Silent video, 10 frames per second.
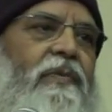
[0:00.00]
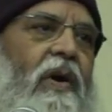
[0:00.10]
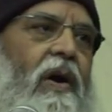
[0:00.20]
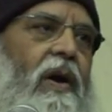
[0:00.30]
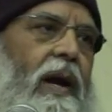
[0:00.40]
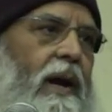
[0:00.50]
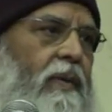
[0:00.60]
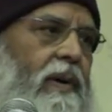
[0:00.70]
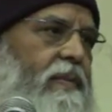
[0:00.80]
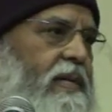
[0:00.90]
for
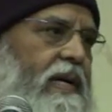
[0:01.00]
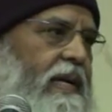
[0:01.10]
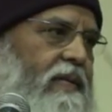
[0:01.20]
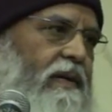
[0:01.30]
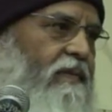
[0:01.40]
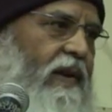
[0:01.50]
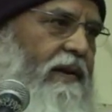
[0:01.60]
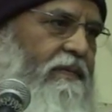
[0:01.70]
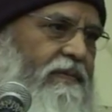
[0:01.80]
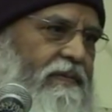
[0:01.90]
our miseries of
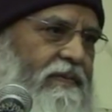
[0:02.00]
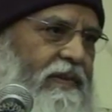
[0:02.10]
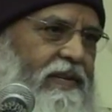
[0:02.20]
life.